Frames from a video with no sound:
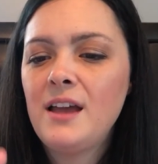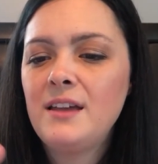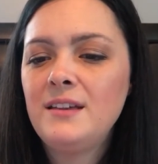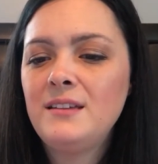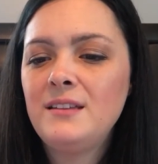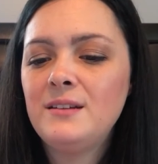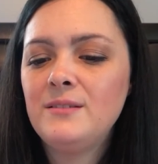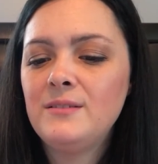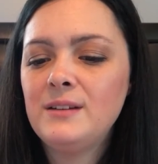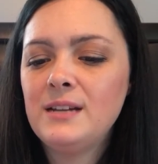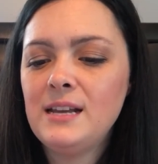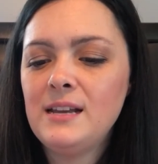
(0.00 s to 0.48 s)

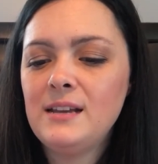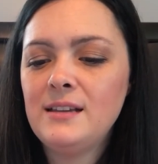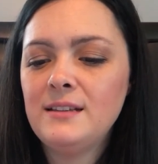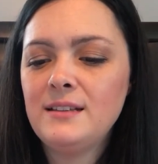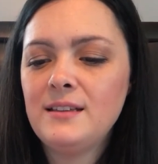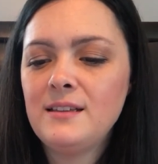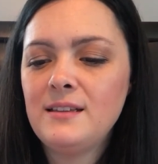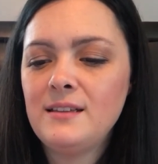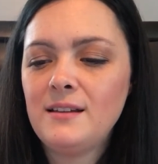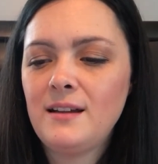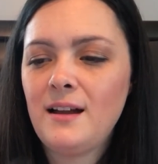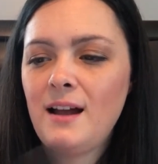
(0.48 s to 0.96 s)
You know
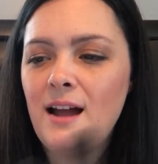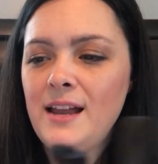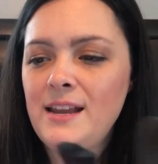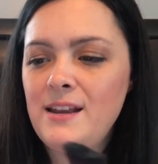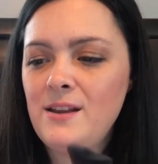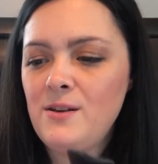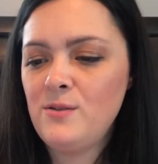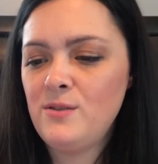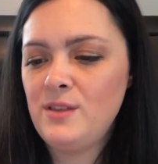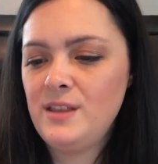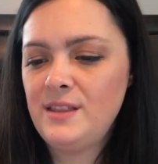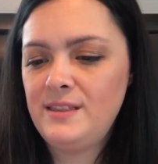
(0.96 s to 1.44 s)
what? I
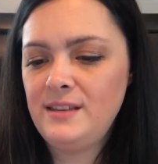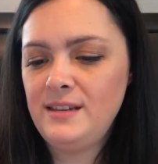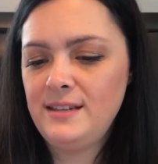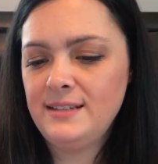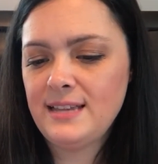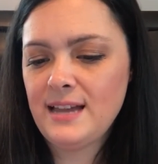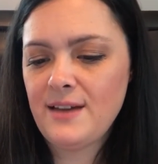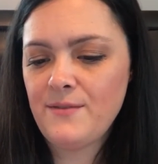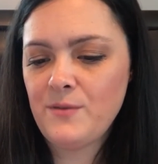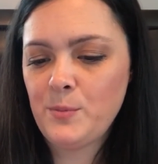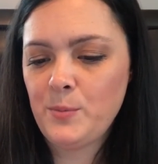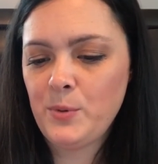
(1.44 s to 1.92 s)
know that
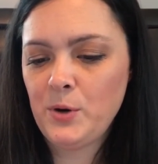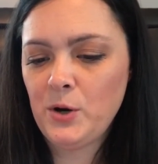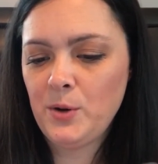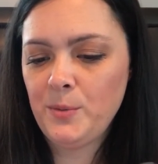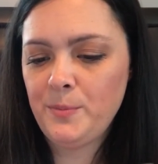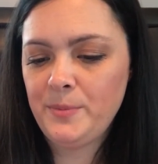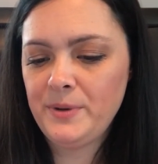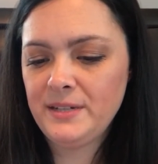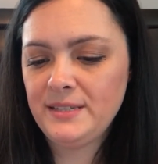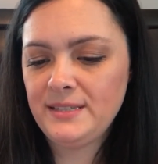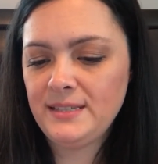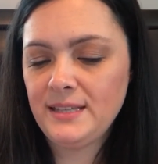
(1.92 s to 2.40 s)
these have a
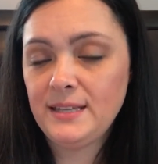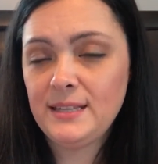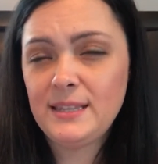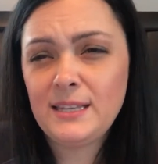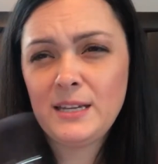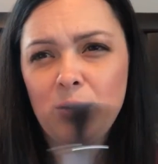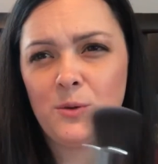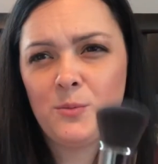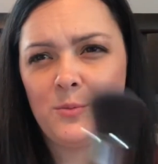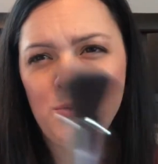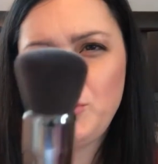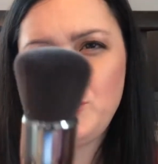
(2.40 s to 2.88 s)
purpose, like
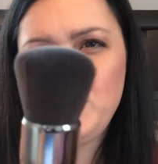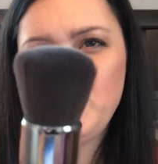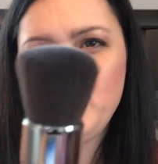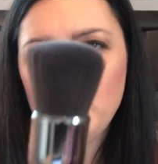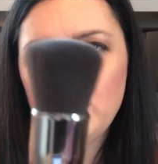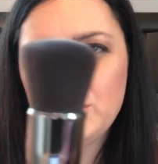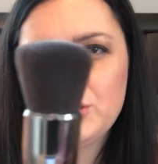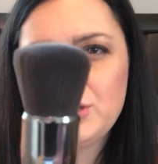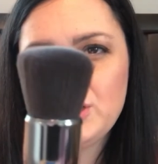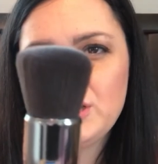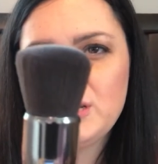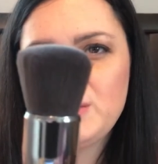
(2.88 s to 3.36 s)
the kabuki
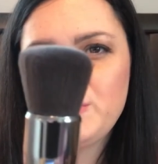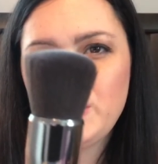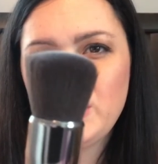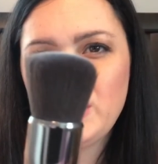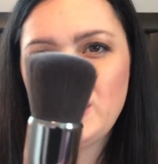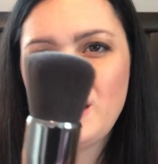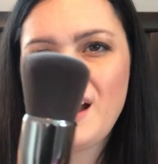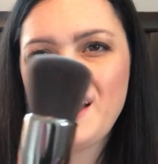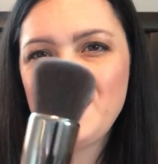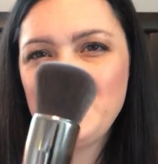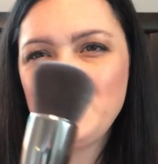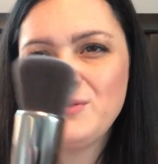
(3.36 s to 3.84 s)
brushes,
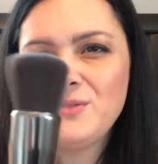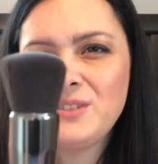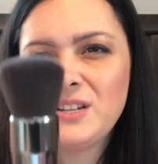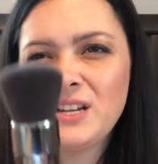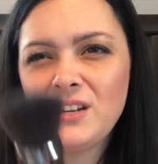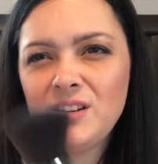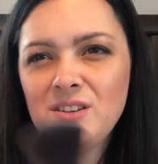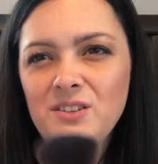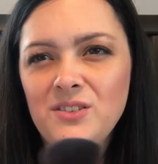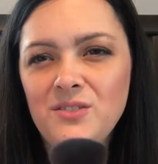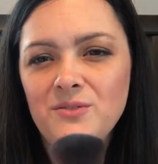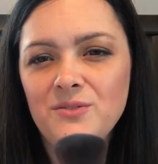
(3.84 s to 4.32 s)
but I don't
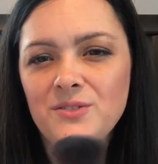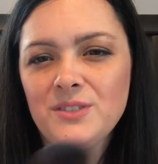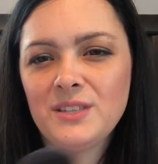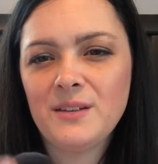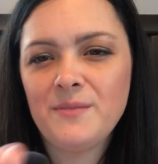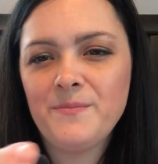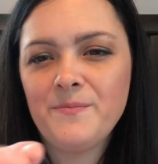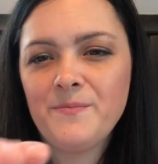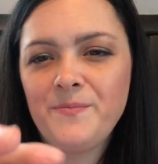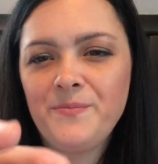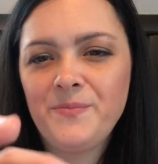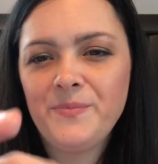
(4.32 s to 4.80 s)
tend to use
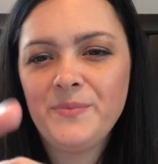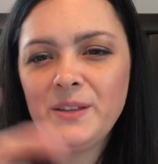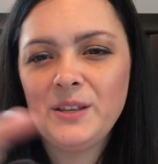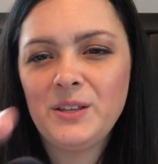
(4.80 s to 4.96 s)
them.